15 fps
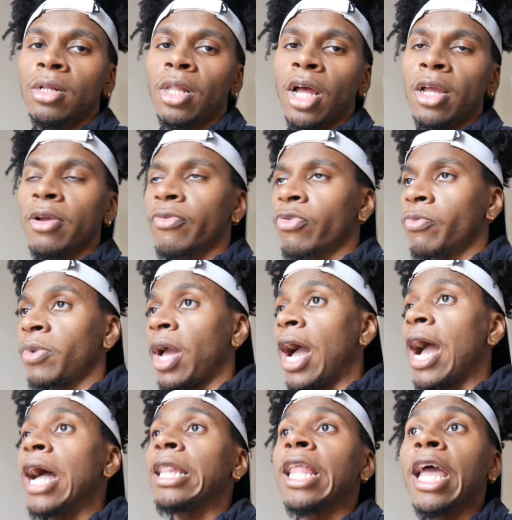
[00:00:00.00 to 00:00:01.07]
like from your
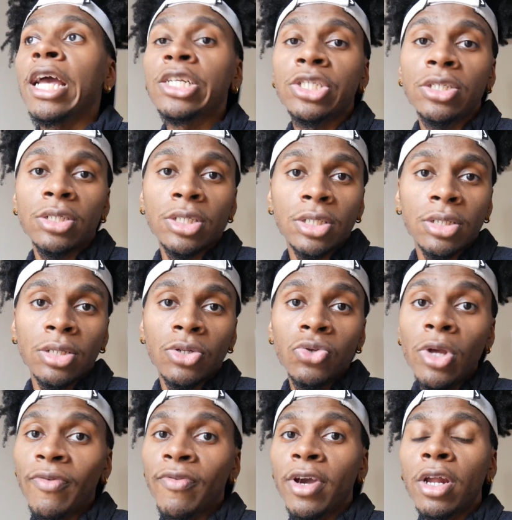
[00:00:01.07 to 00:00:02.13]
eyelashes.
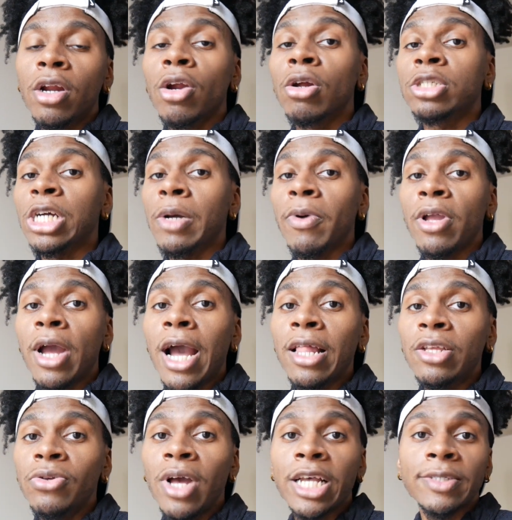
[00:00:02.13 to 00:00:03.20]
You ever had a girl talk about your
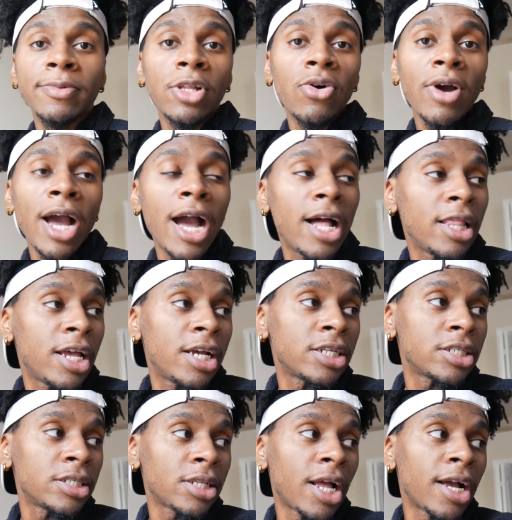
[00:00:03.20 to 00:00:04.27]
eyelashes? You got some long
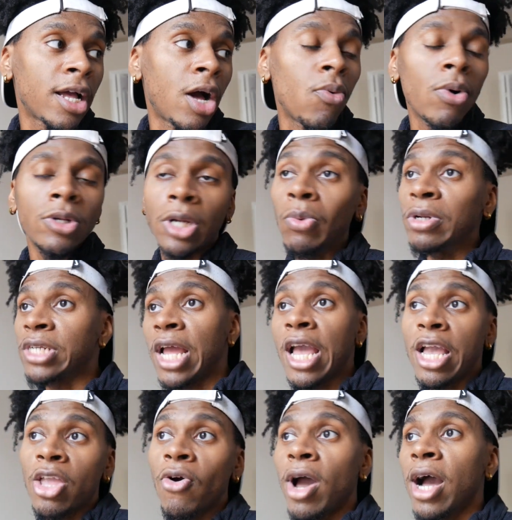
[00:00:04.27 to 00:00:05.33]
eyelashes. Like I, almost, I wish I
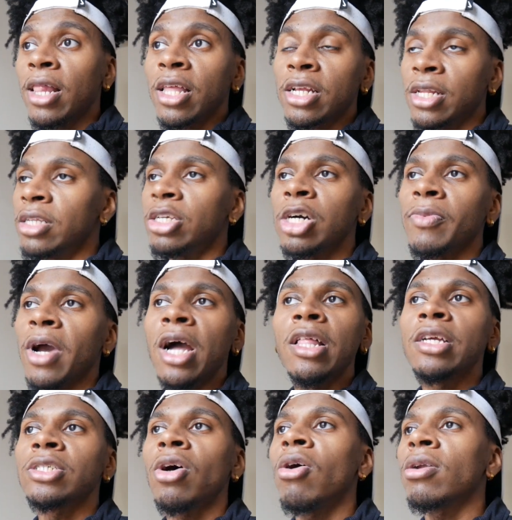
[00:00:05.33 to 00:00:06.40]
had your eyelashes. They talk about
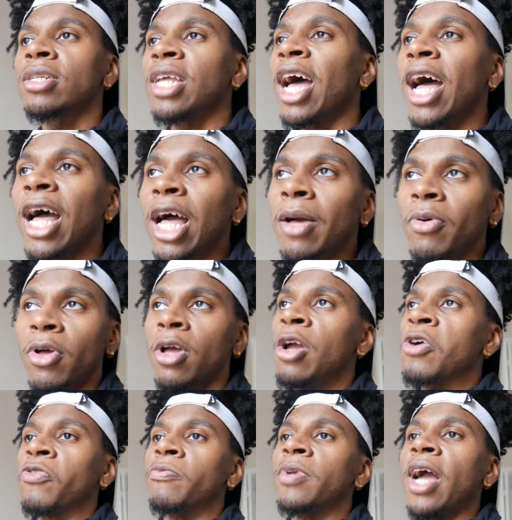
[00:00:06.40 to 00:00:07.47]
eyelashes all the time,
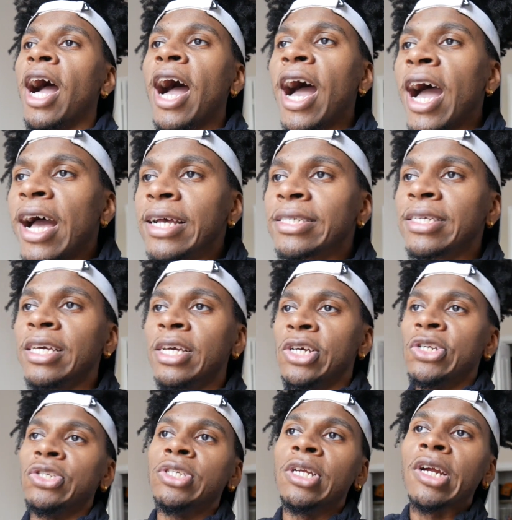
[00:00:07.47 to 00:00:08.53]
from your eyes
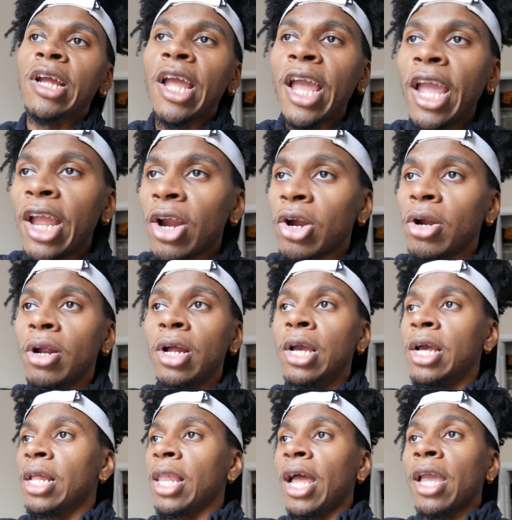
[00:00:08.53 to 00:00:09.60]
to your hair,
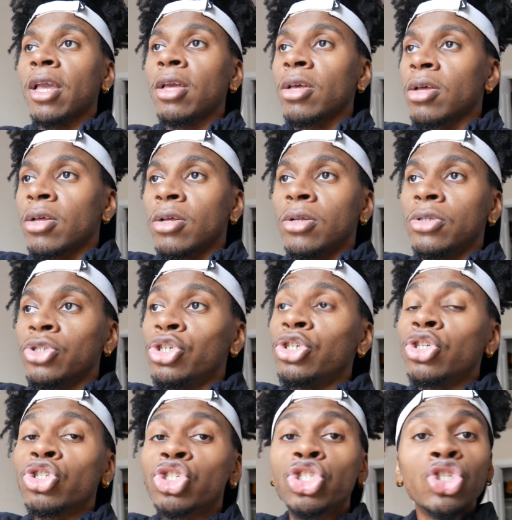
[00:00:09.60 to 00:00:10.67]
like to
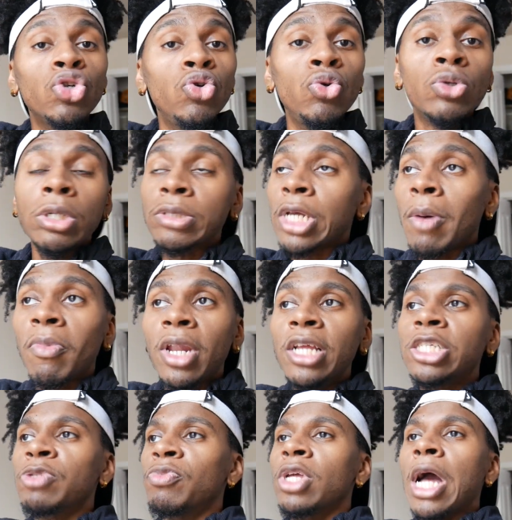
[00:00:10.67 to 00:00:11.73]
your shoes. I'm talking about they
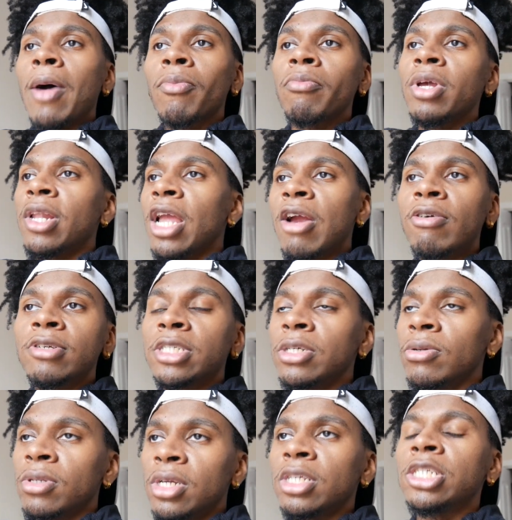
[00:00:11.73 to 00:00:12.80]
just be complimenting every
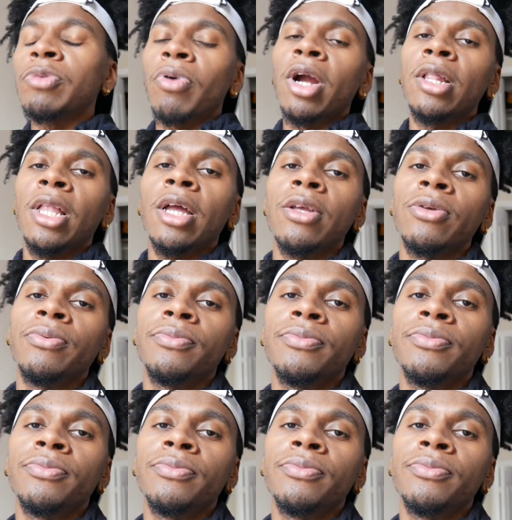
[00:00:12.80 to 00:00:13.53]
single thing. She probably like you.